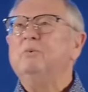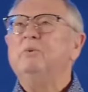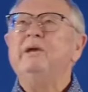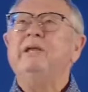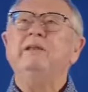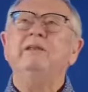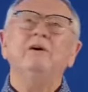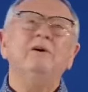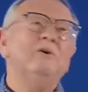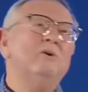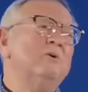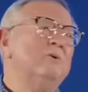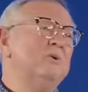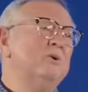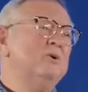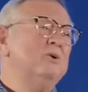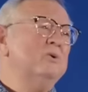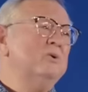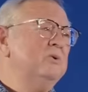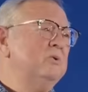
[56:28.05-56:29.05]
We know
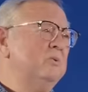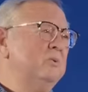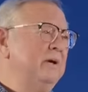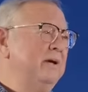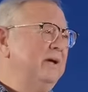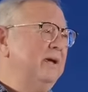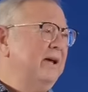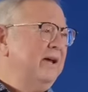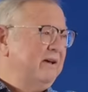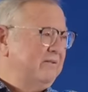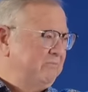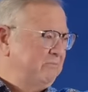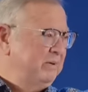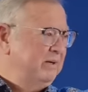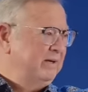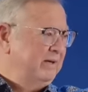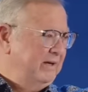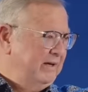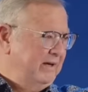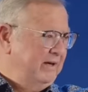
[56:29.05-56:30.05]
who we have
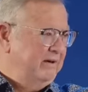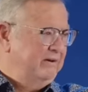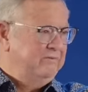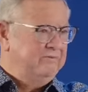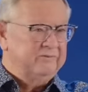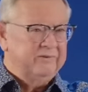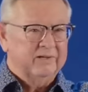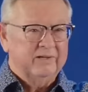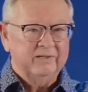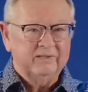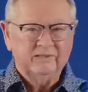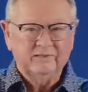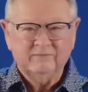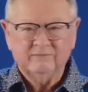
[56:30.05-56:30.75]
believed